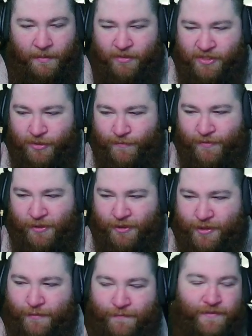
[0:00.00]
we're too far
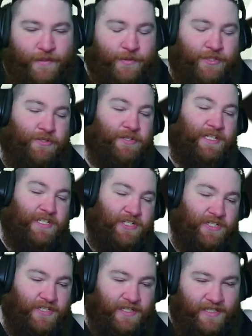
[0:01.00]
in the future and it
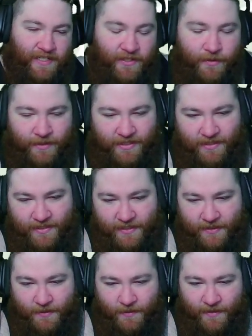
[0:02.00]
just doesn't know what to
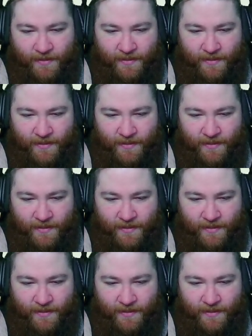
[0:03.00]
do?